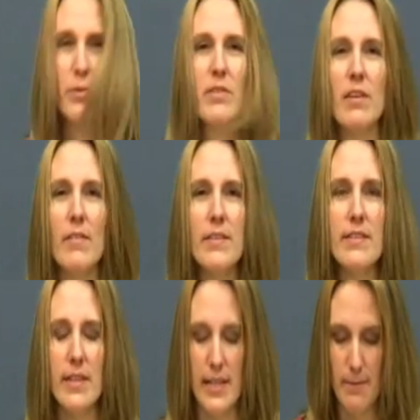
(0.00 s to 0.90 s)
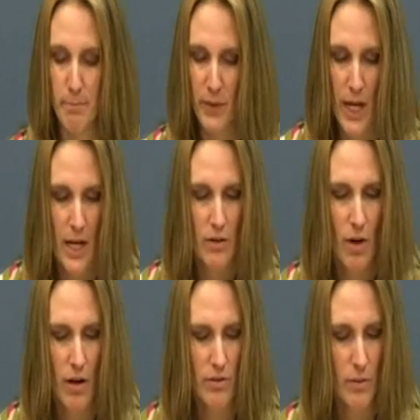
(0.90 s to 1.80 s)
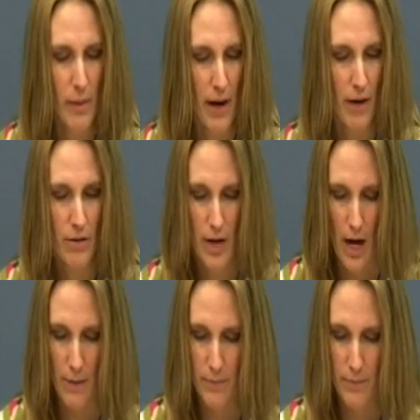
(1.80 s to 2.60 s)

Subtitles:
317, talks about